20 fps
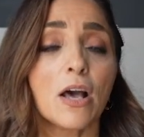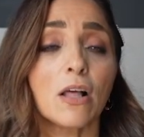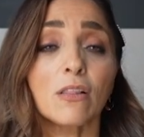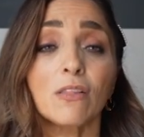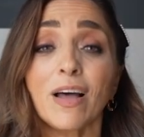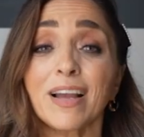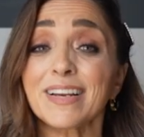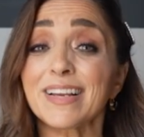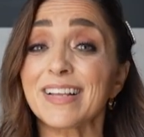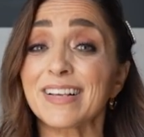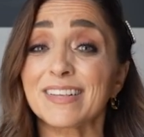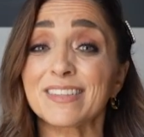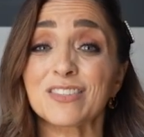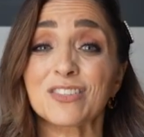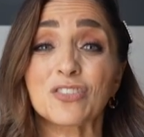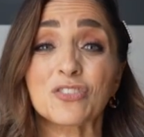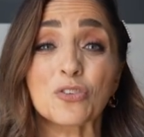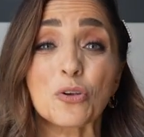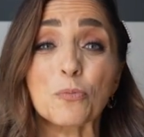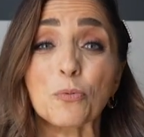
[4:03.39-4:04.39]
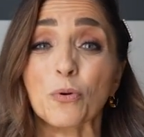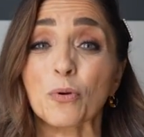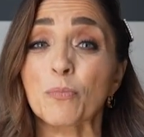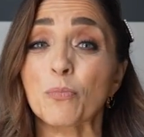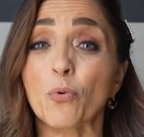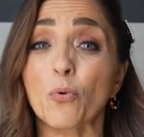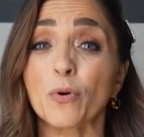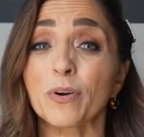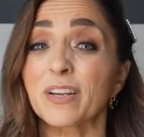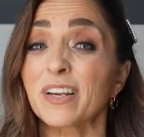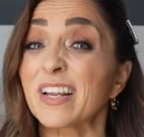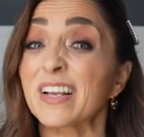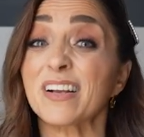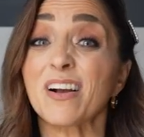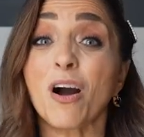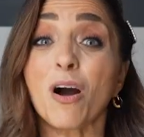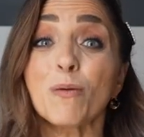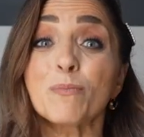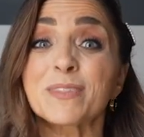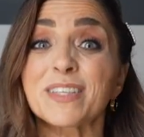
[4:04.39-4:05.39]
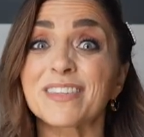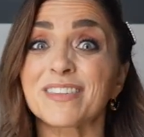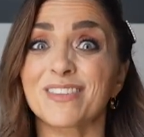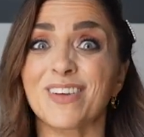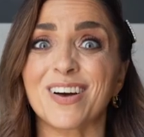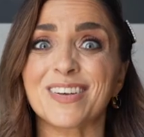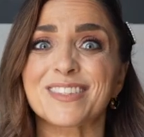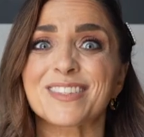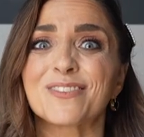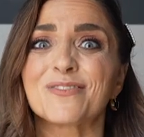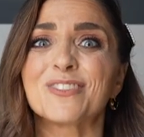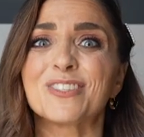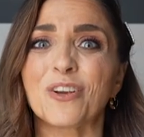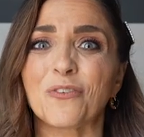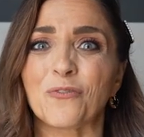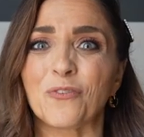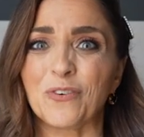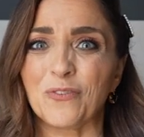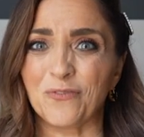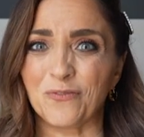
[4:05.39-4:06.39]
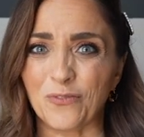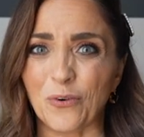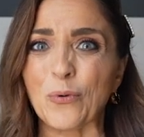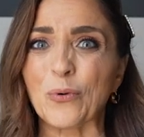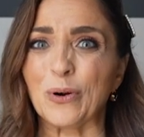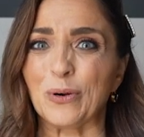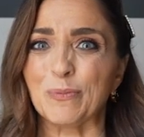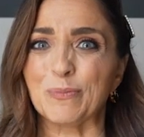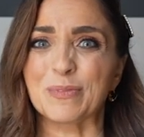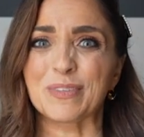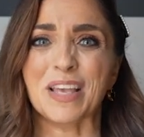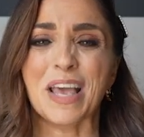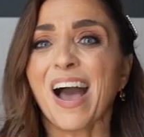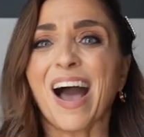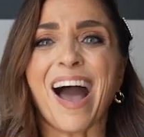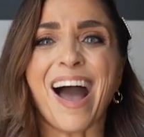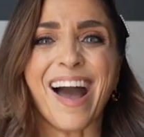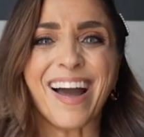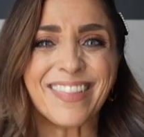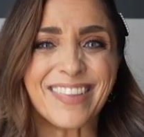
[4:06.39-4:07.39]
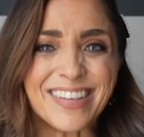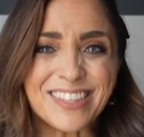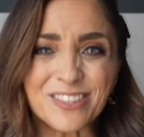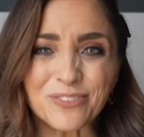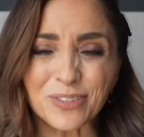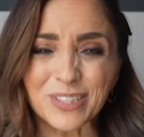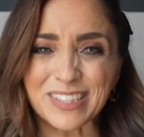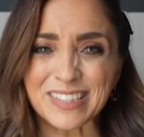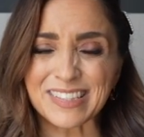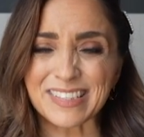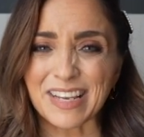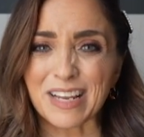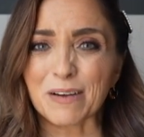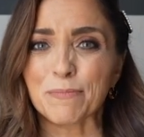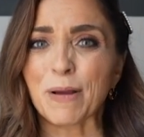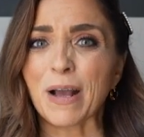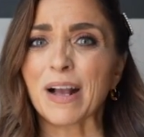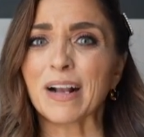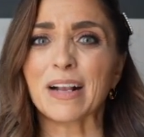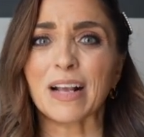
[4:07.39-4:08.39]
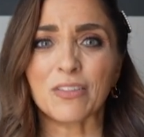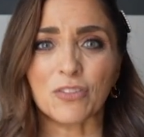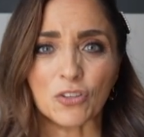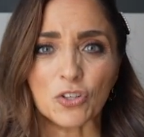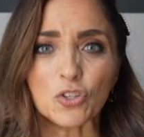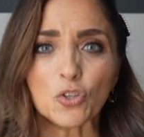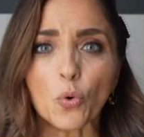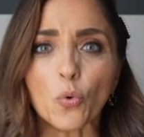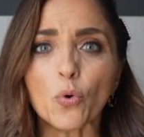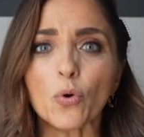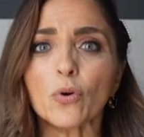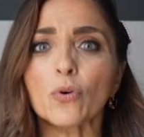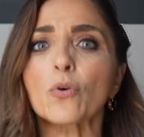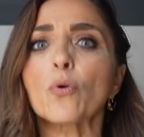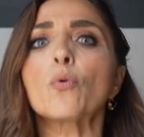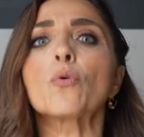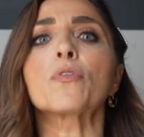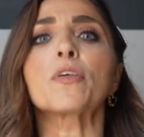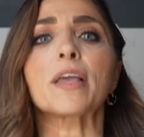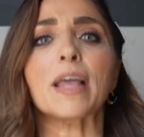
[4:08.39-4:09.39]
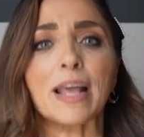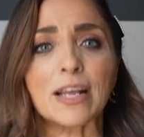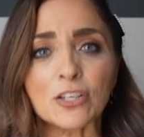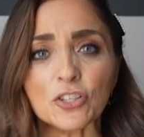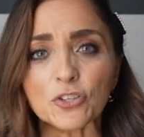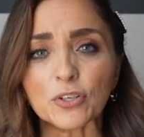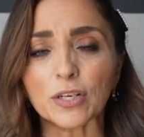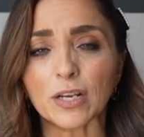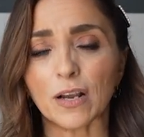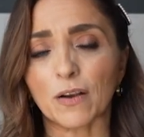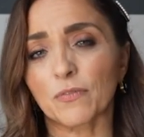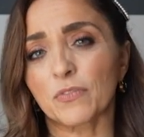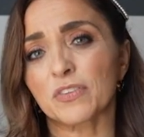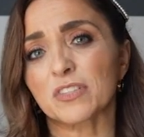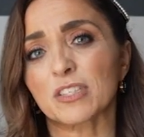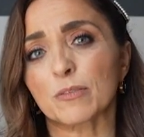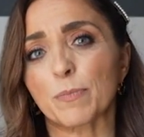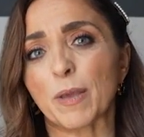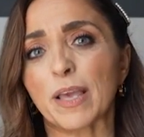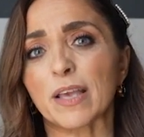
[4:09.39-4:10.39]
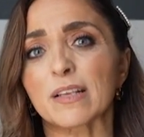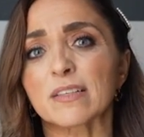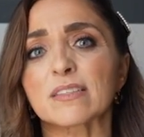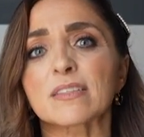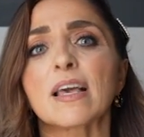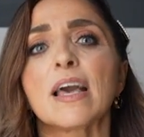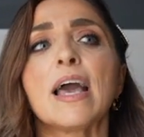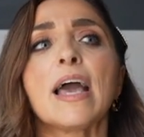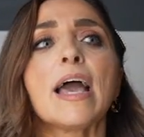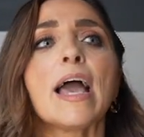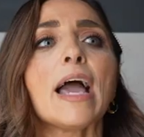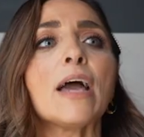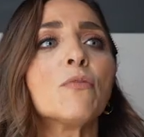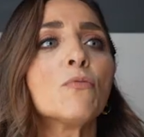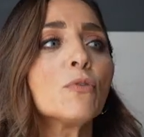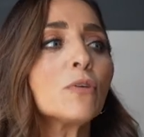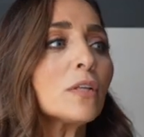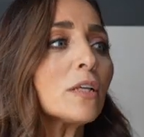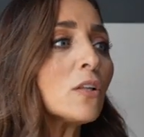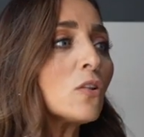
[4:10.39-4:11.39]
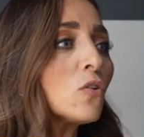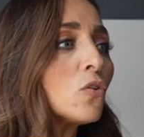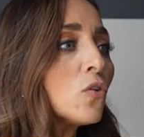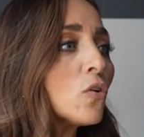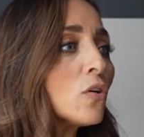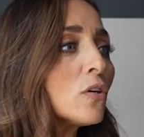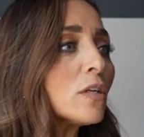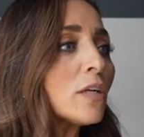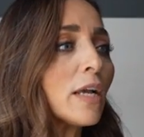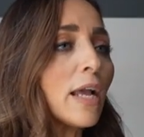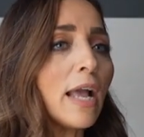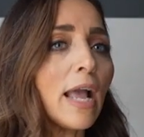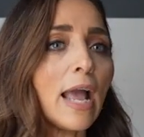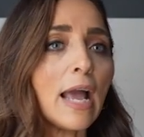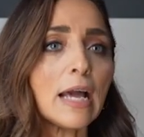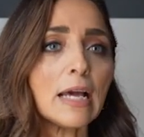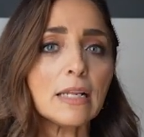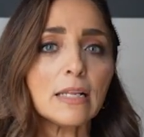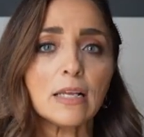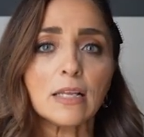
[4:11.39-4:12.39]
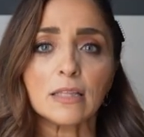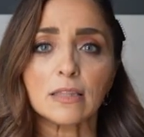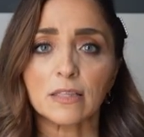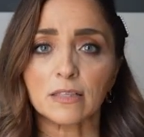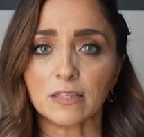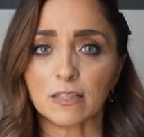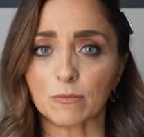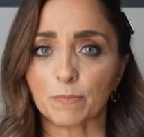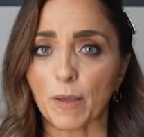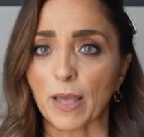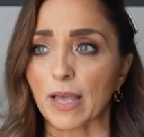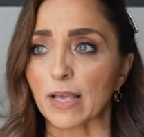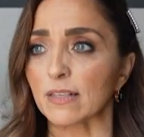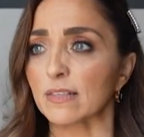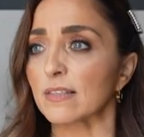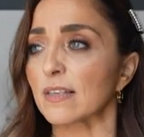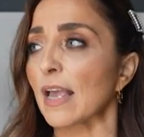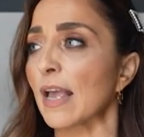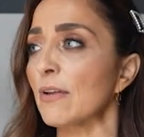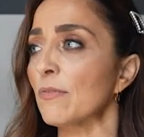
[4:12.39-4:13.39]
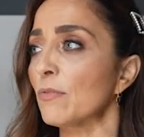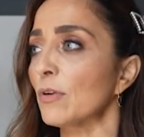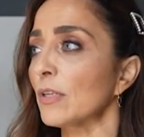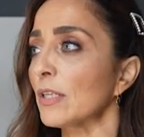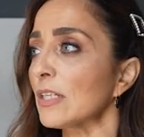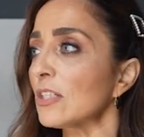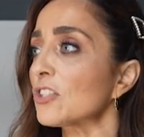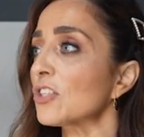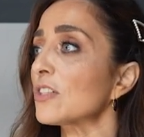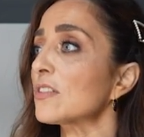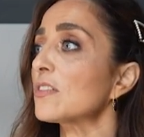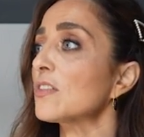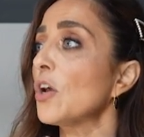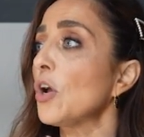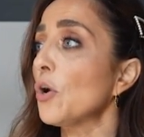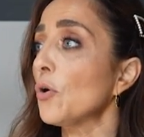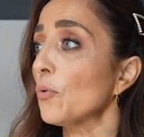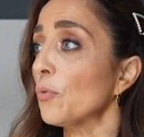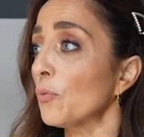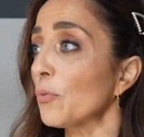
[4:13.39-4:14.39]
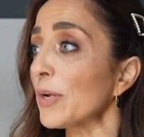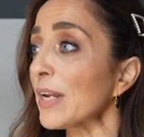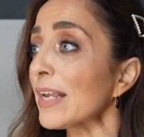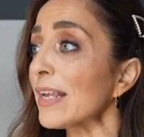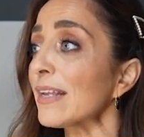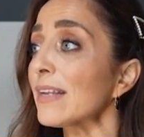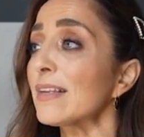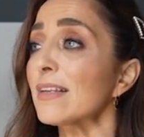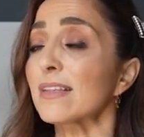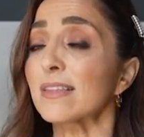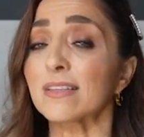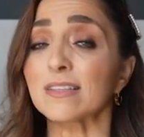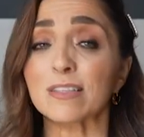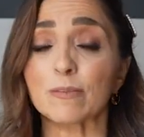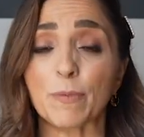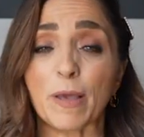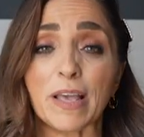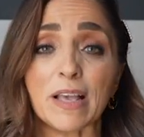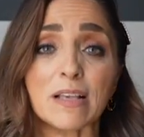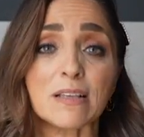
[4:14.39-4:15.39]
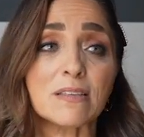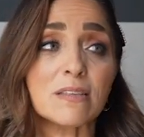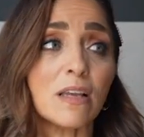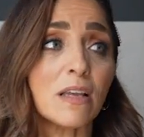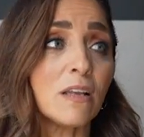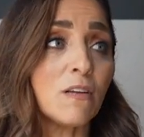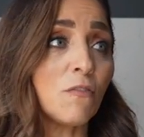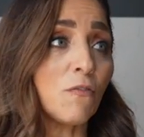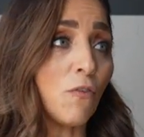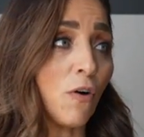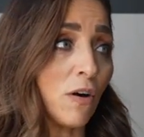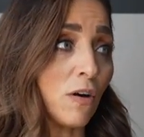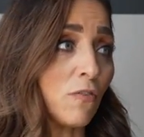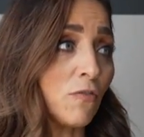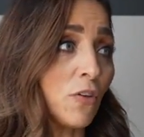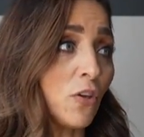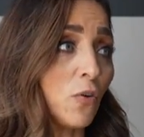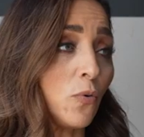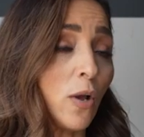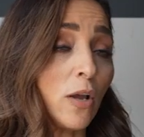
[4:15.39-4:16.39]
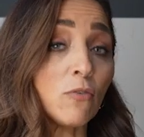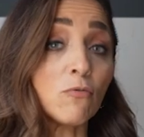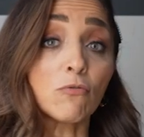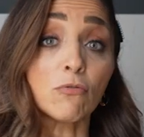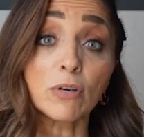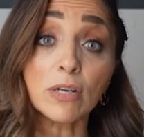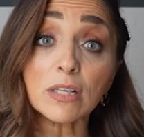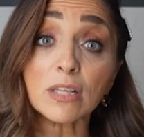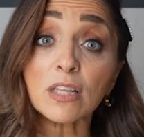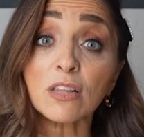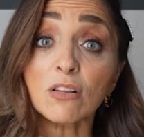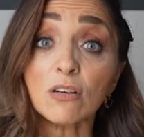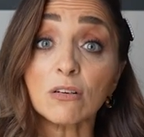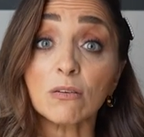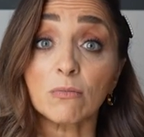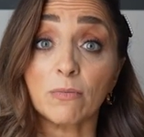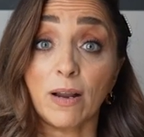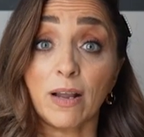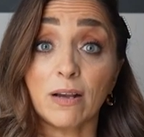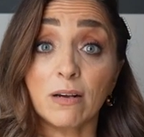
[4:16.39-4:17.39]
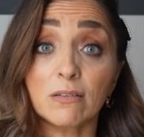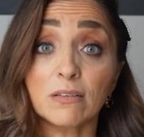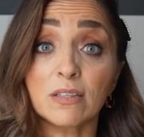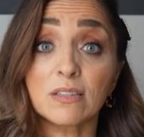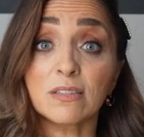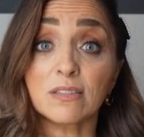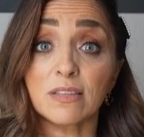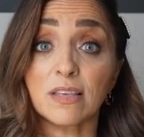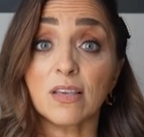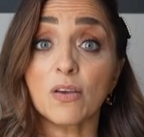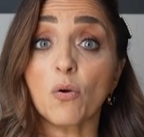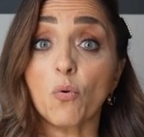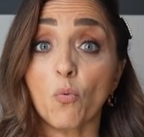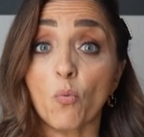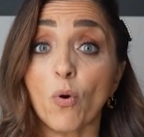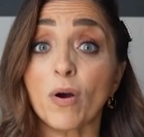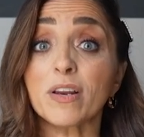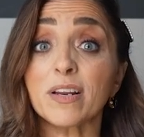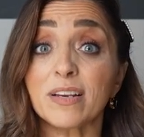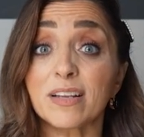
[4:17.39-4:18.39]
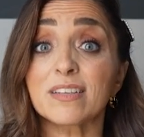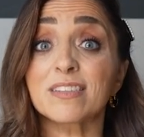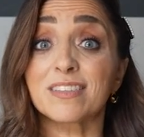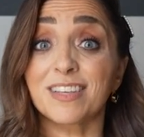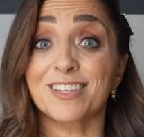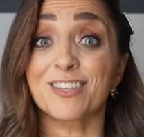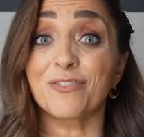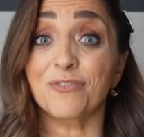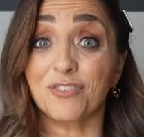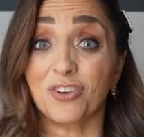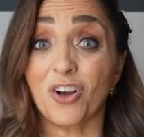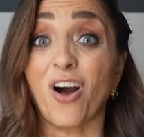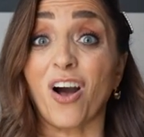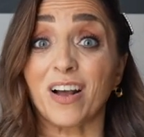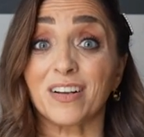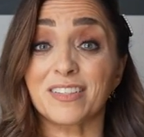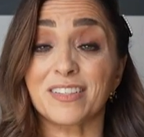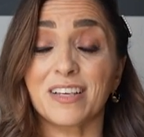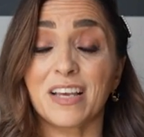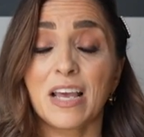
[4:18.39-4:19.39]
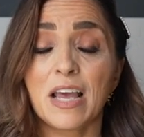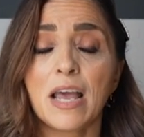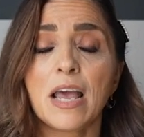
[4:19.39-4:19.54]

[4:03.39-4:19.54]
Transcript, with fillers: Lighting is super important, and it comes in lots of different forms. I like to really stand back at the door or the entry of the space and really look at the space and really just read the space in front of you and really look around and see what it is that you've got.